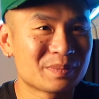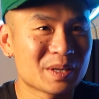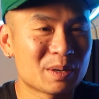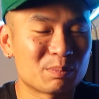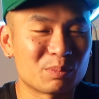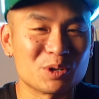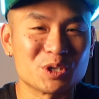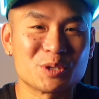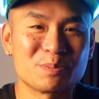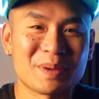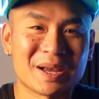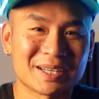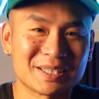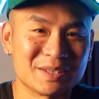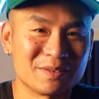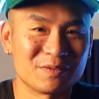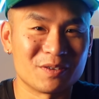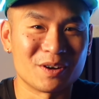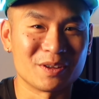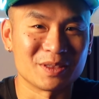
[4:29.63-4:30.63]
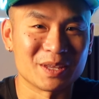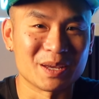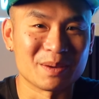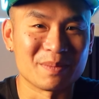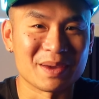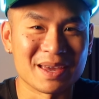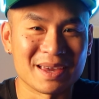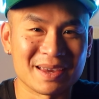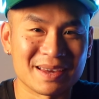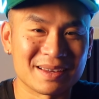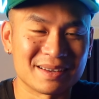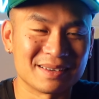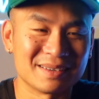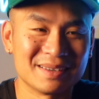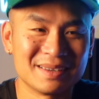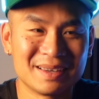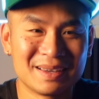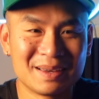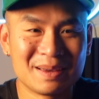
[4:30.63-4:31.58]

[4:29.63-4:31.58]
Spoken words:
perspective on them, and